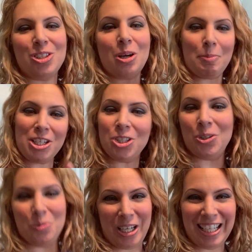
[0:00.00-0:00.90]
So I'm going to show
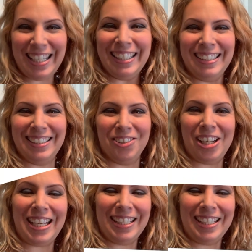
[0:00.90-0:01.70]
you what I did. You ready?